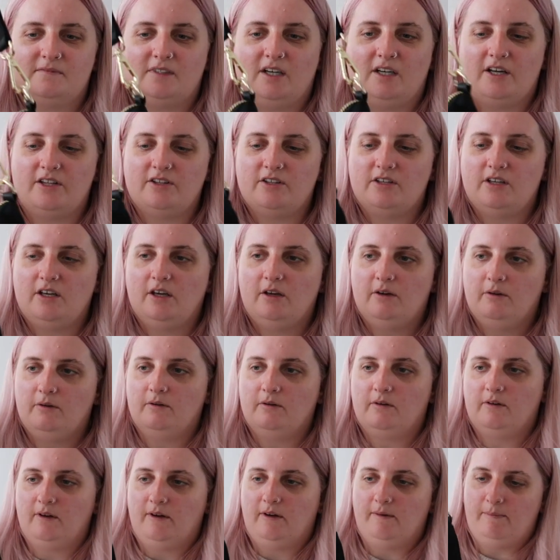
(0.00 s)
I
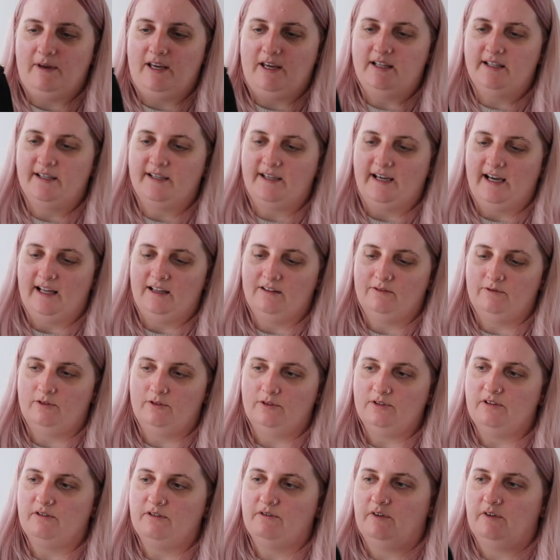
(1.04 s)
knew being in California,